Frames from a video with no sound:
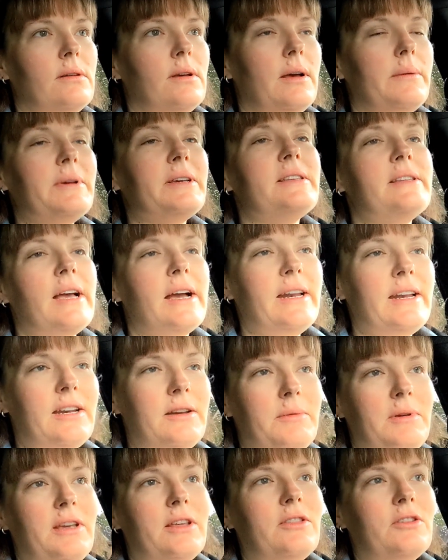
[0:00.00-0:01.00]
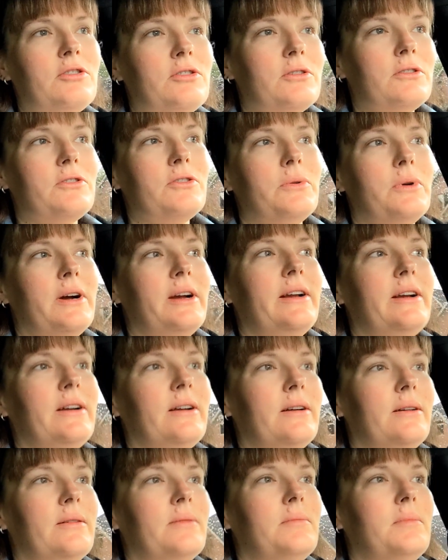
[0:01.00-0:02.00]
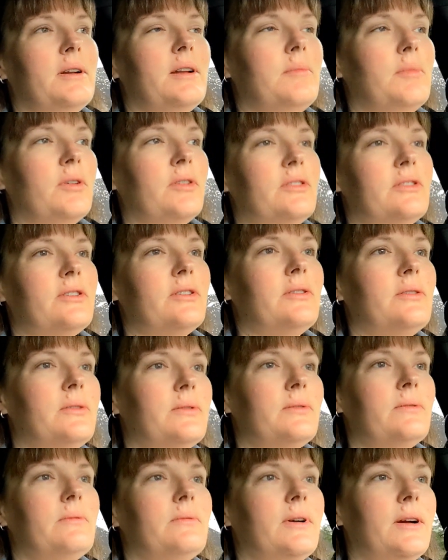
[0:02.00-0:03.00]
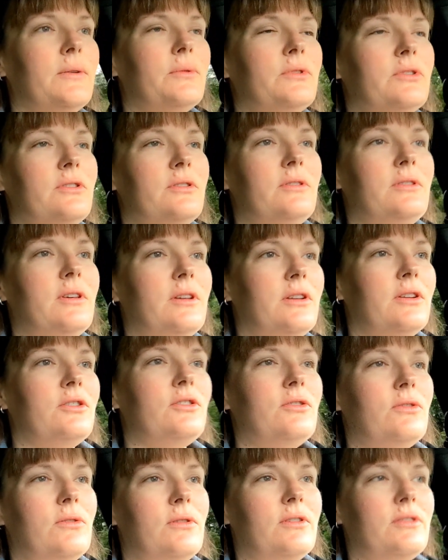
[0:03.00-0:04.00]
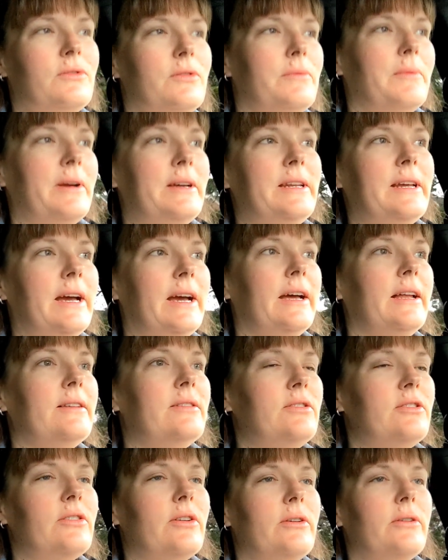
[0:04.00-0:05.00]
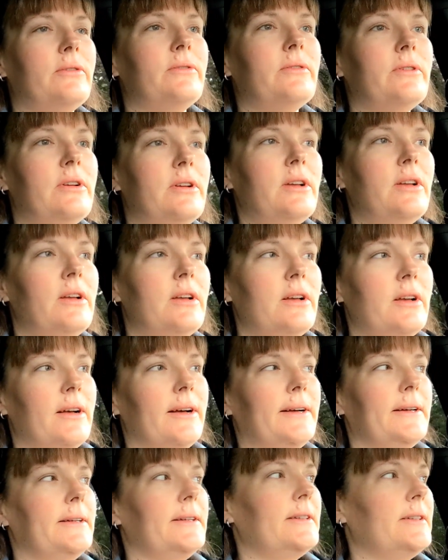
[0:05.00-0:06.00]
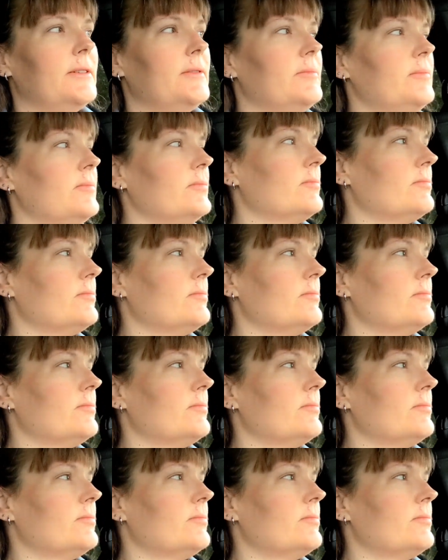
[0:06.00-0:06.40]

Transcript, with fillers: I'm excited to be in the church choir, but I'm also, I was going to do this with my dad, so um,